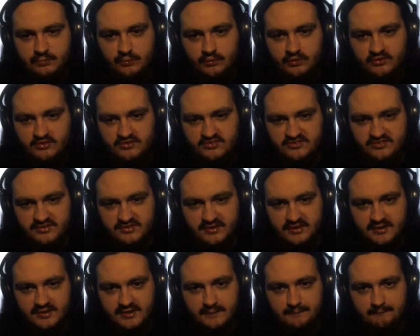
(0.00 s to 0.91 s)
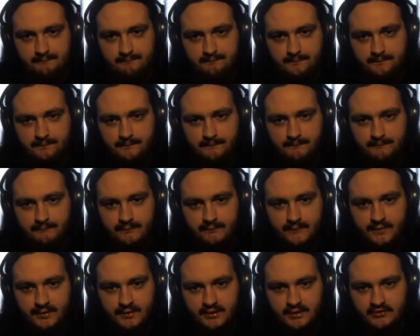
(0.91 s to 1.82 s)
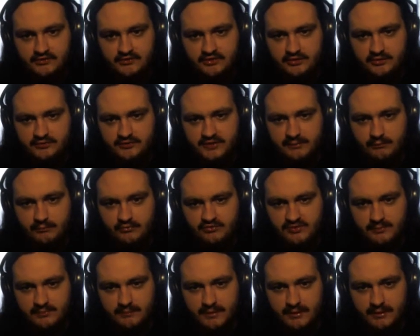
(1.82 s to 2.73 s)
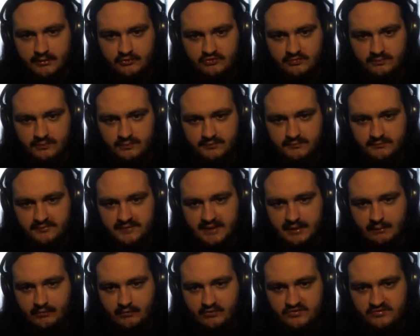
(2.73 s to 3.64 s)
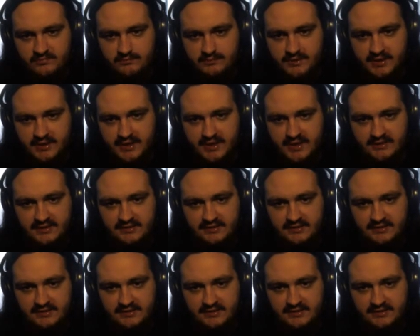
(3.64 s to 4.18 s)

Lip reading: was on tier 10 was the Mouse, but that was behind